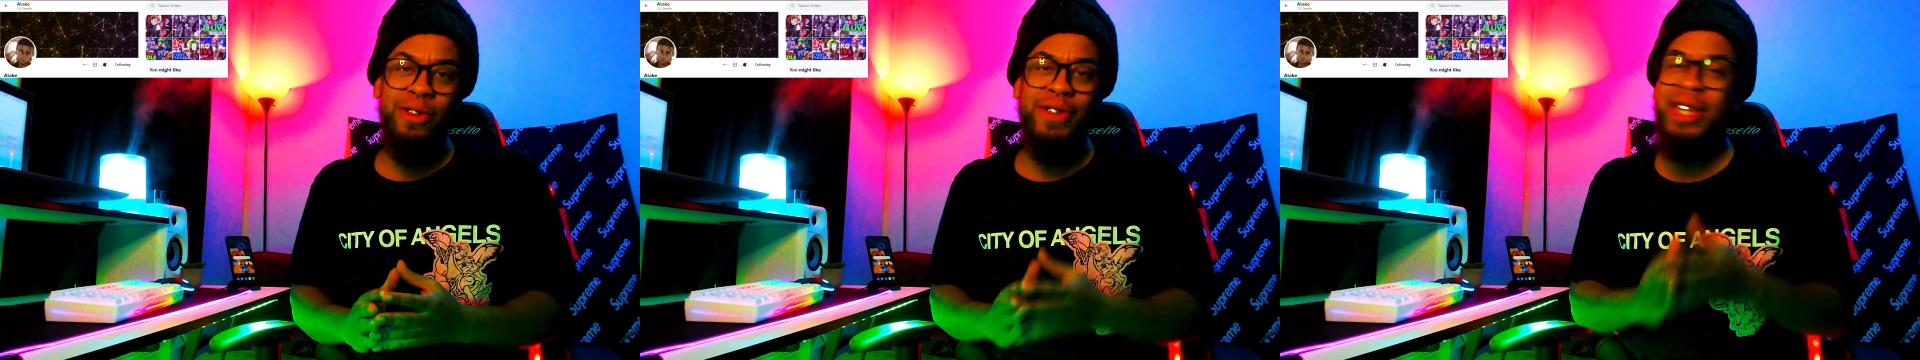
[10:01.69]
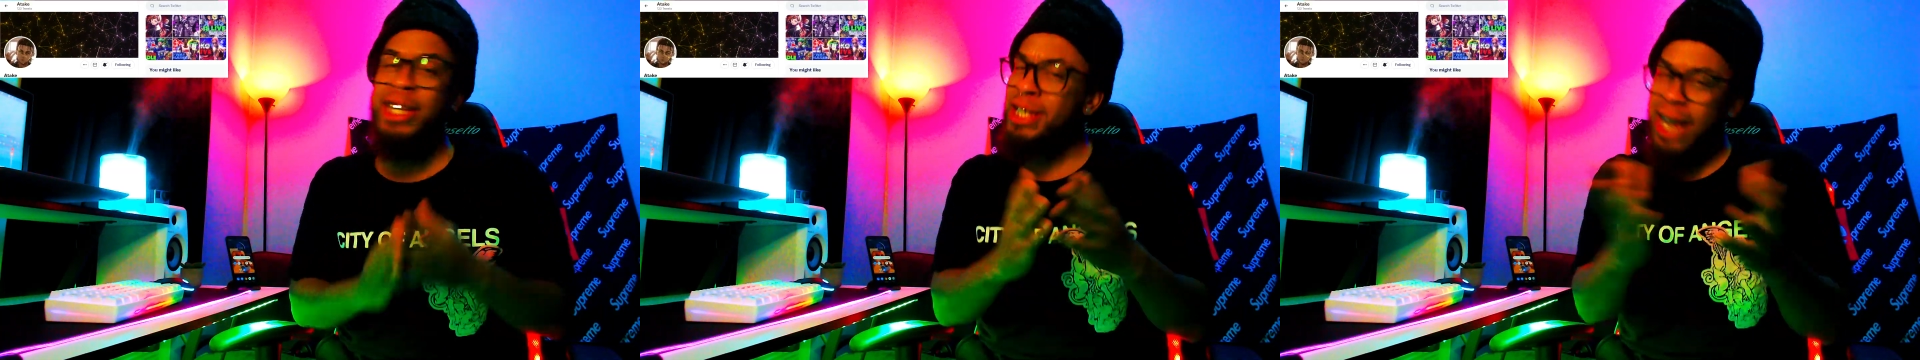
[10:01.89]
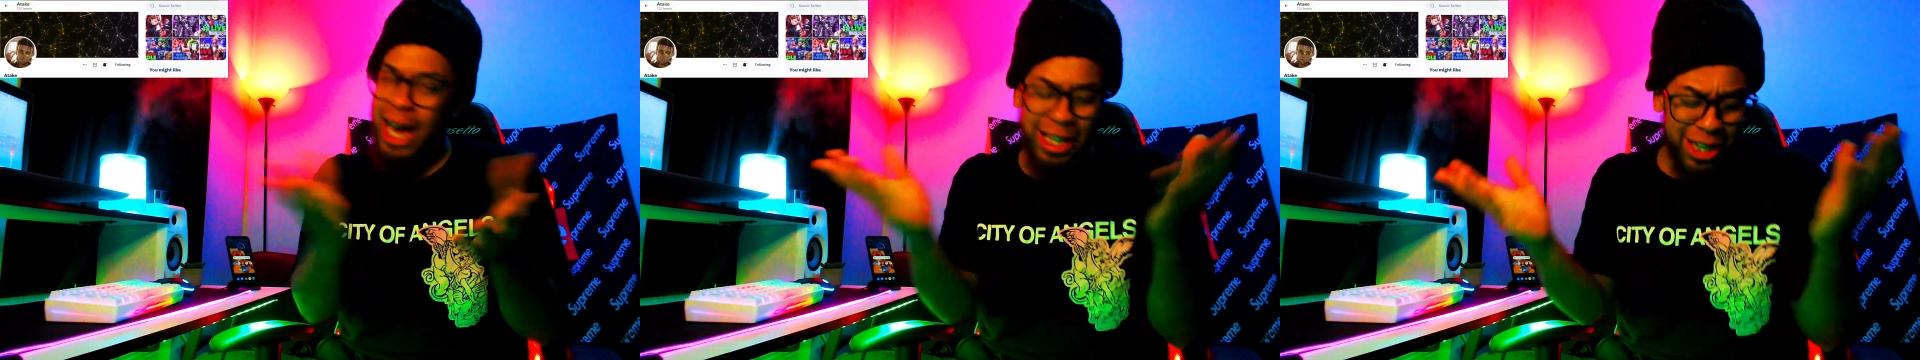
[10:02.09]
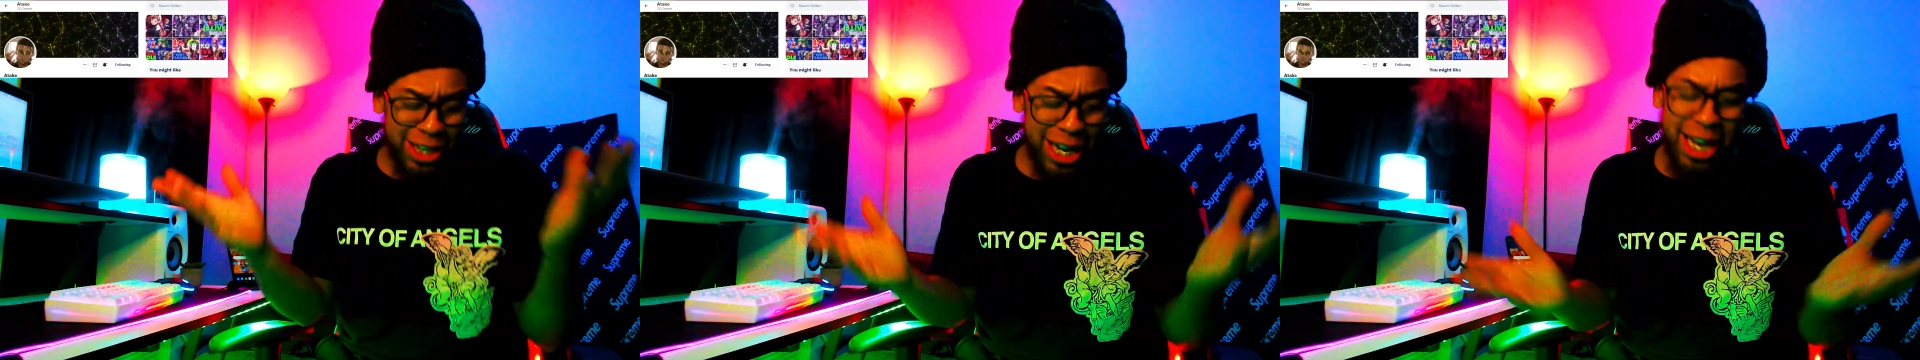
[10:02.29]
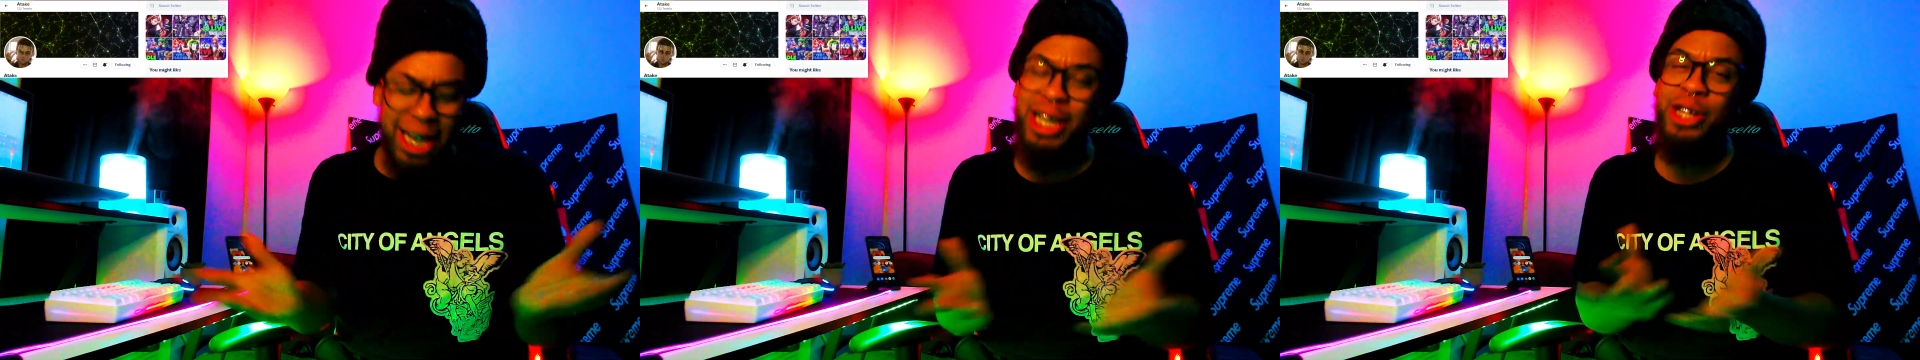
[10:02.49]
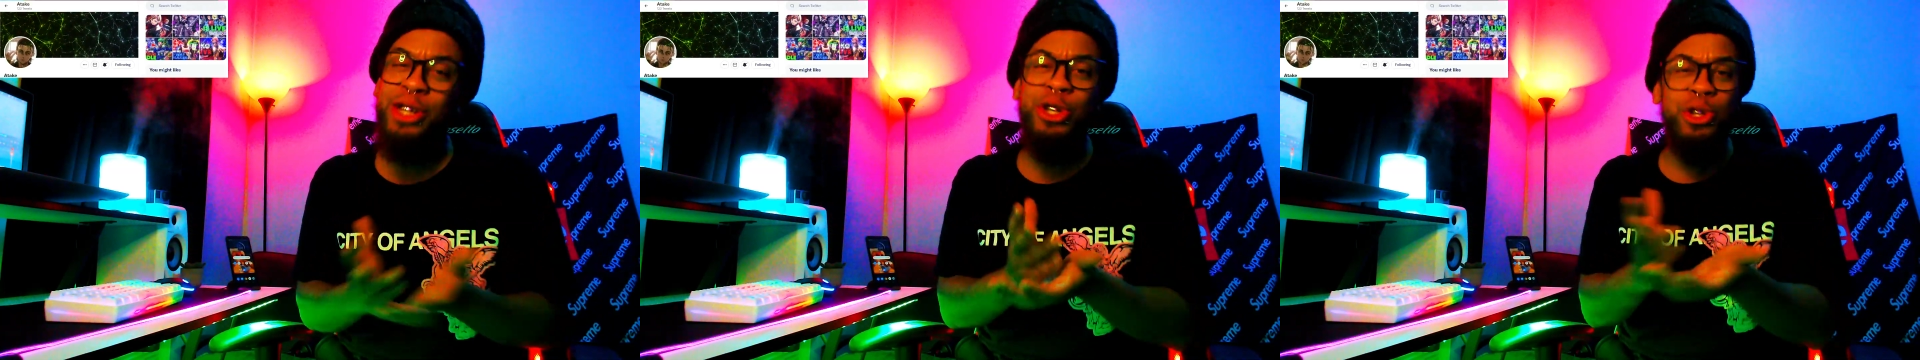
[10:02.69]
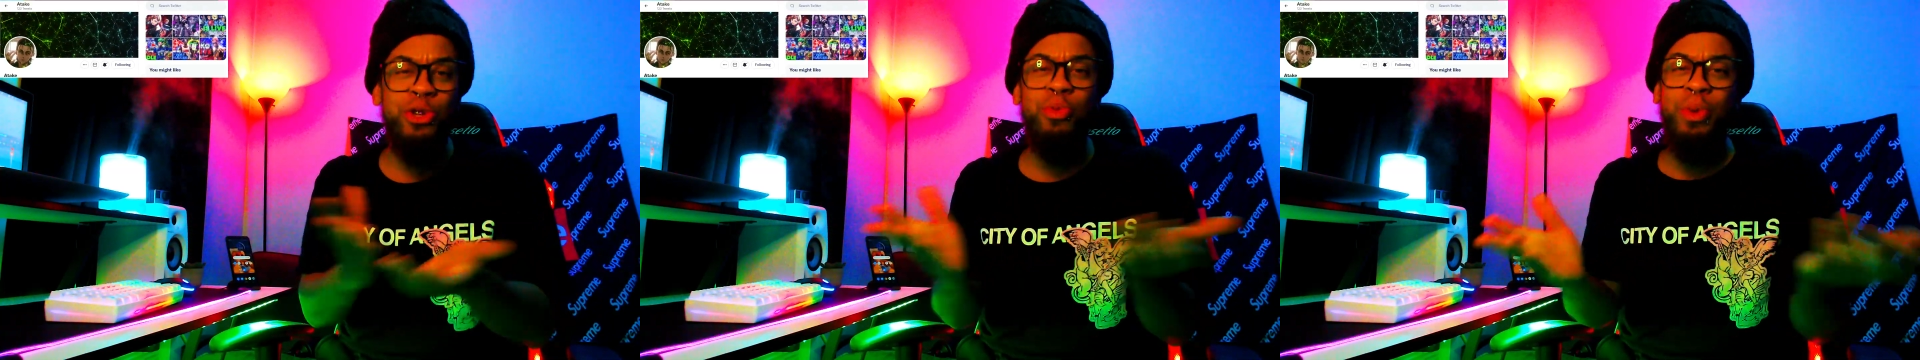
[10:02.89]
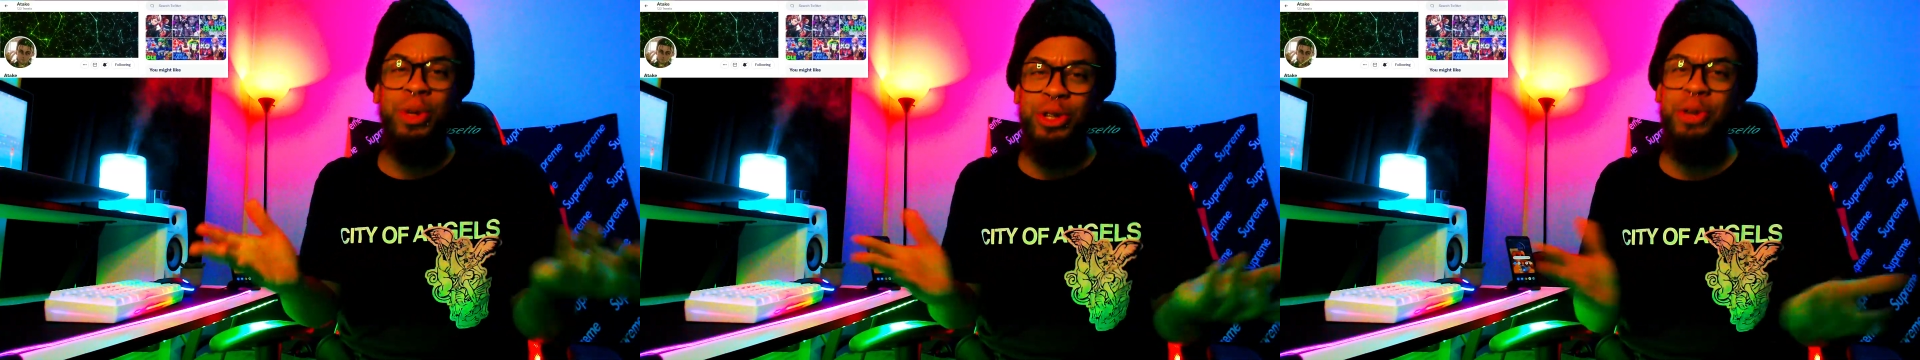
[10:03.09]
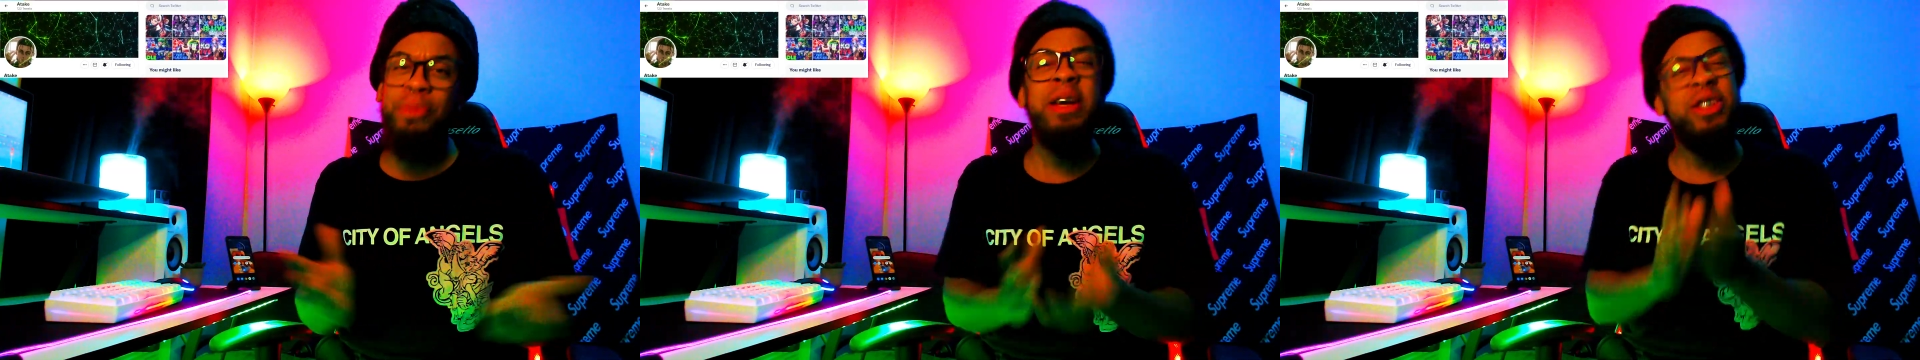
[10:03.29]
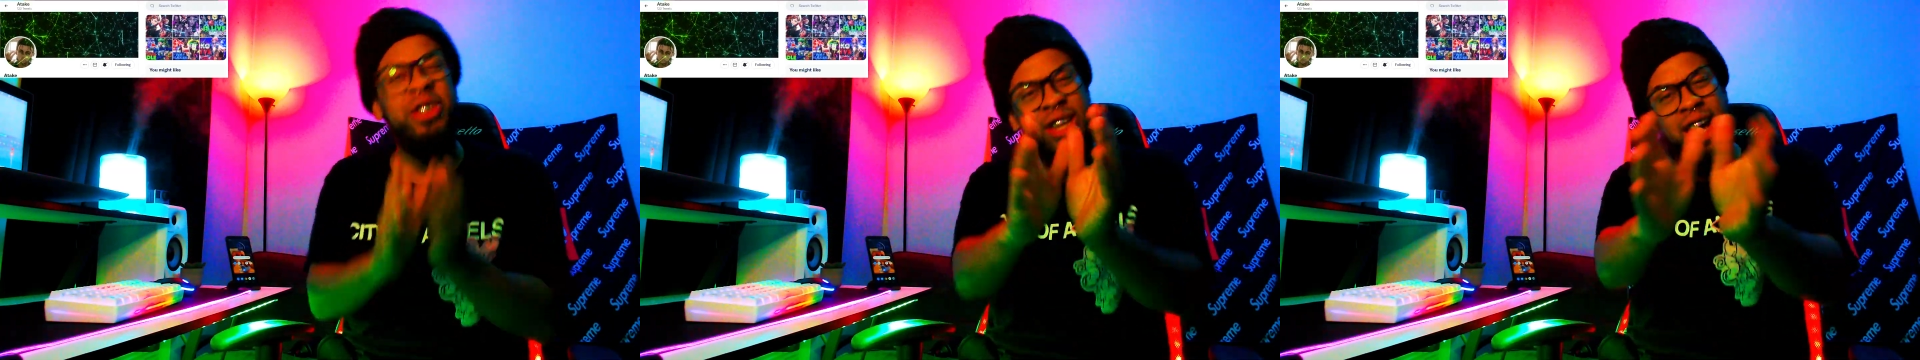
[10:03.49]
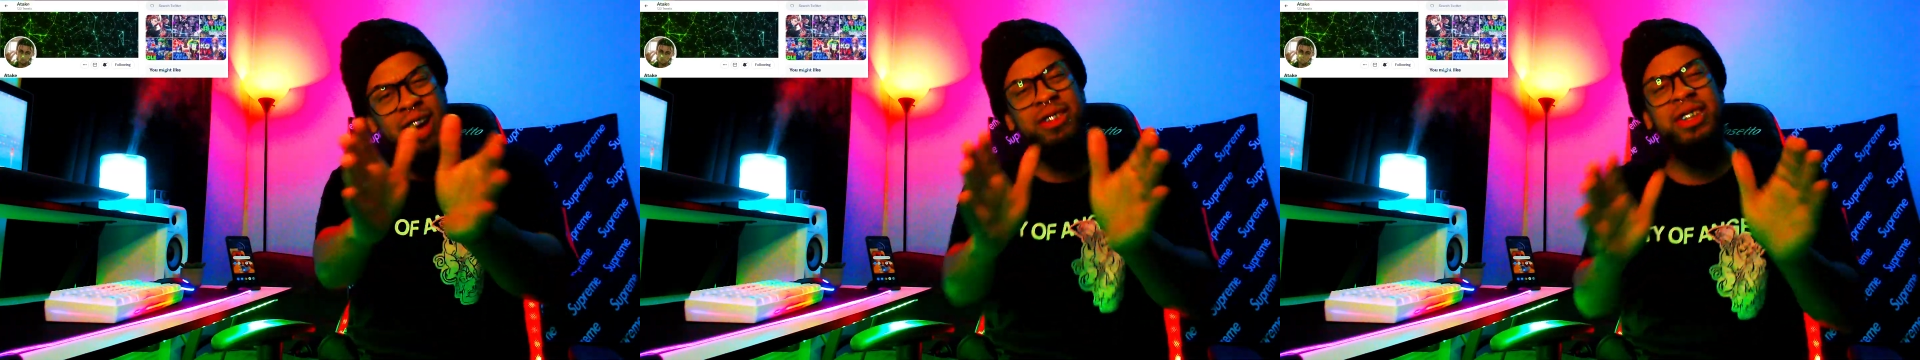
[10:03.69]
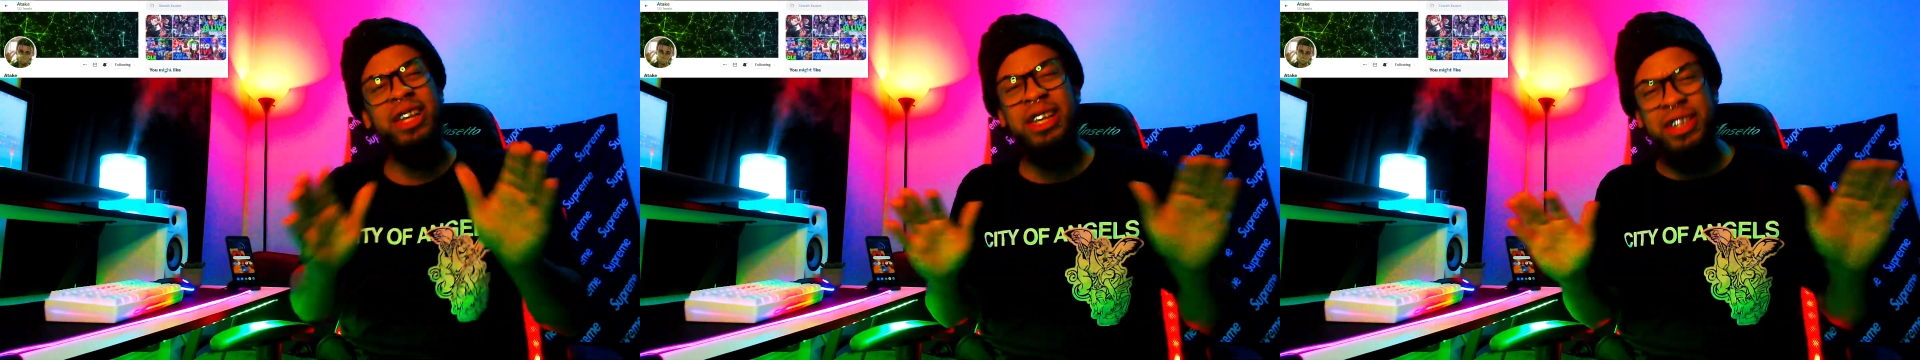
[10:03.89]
These holidays, this winter, make sure y'all stay